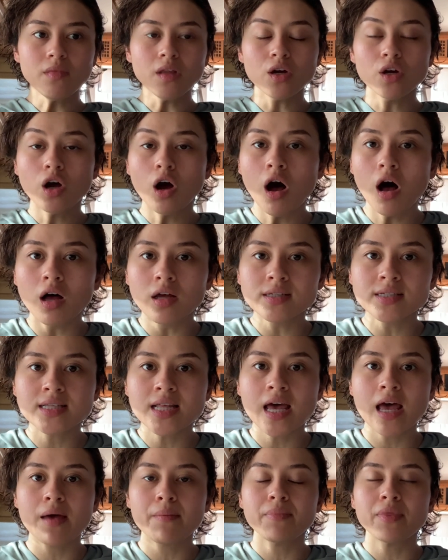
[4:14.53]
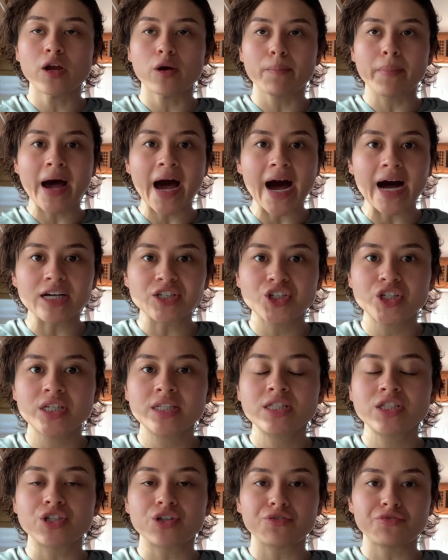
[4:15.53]
calls them, their
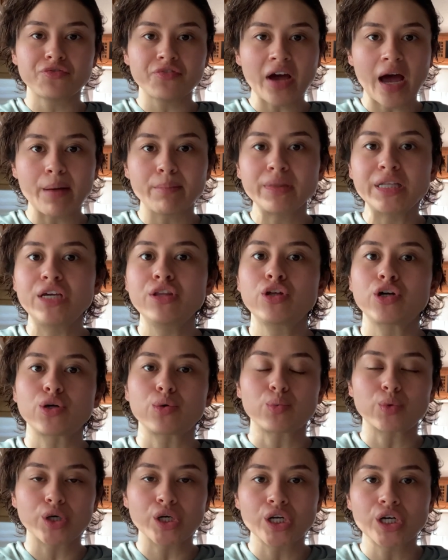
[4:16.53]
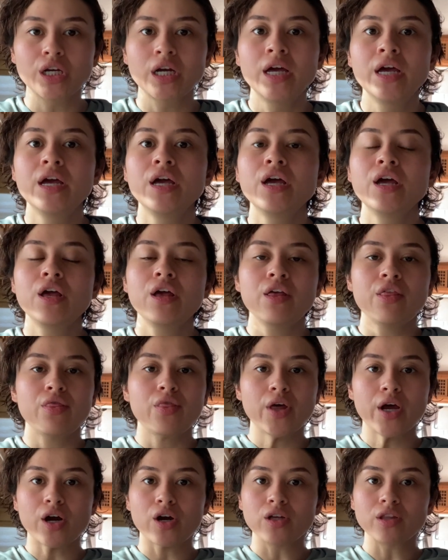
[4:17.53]
passions, their family, their work,
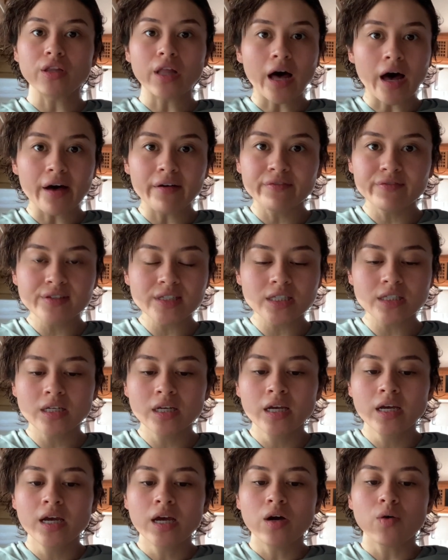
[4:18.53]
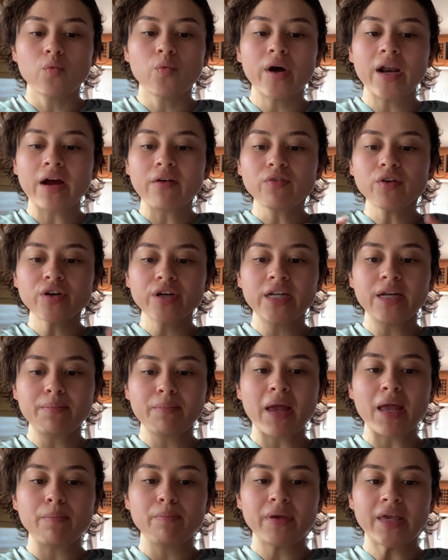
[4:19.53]
their loves, whatever it
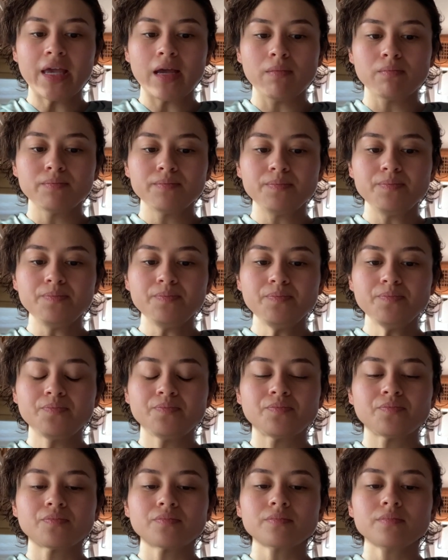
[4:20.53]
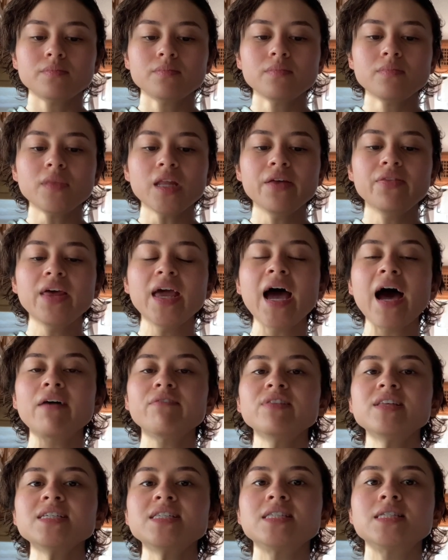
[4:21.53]
may be. They
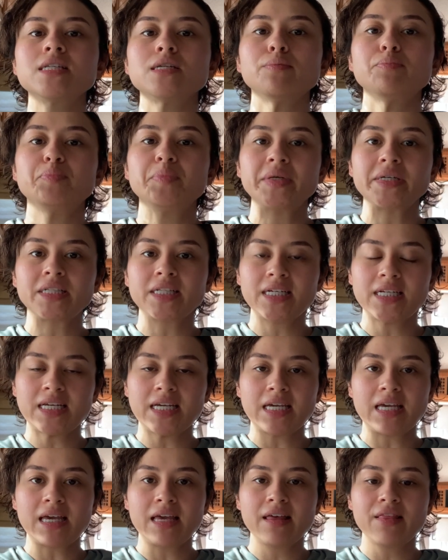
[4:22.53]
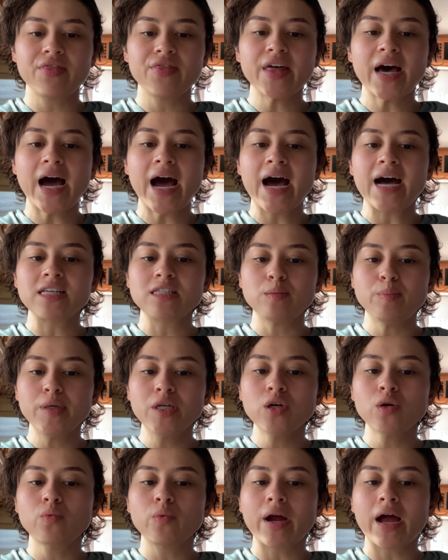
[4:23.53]
have this stability that has been
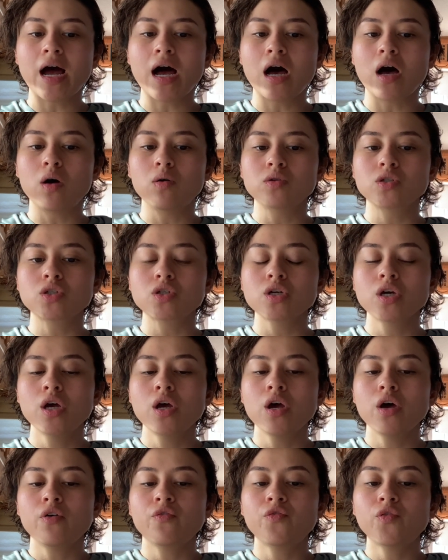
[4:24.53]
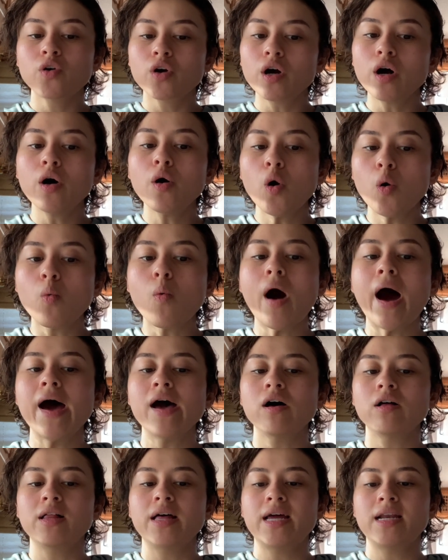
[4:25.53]
around for a
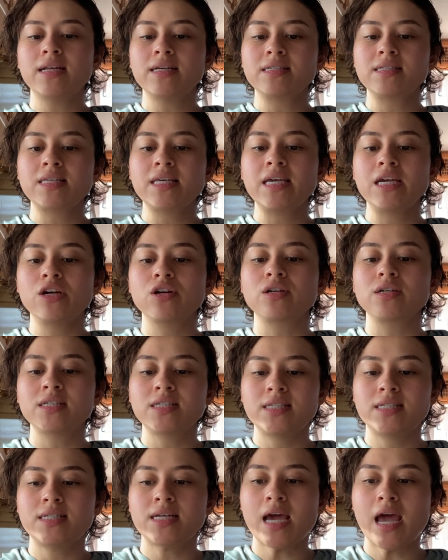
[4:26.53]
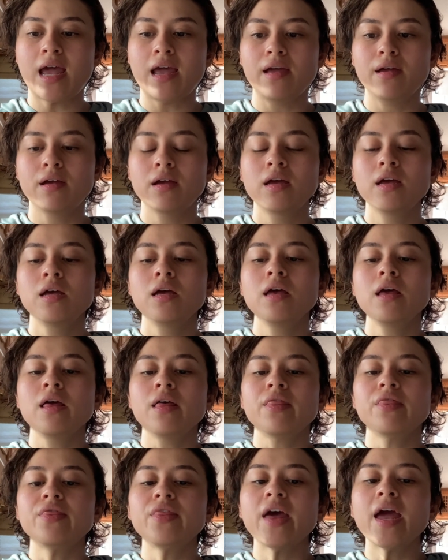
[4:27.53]
while and is here to stay.
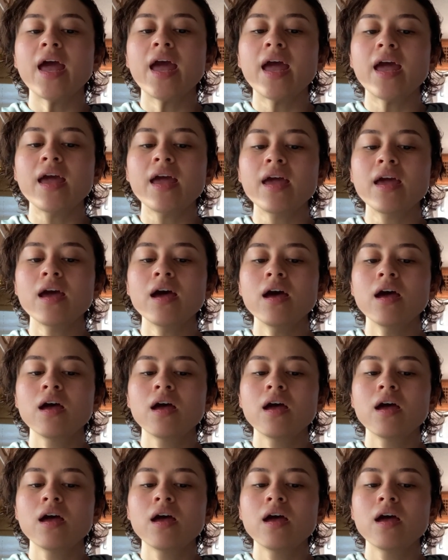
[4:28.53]
Maybe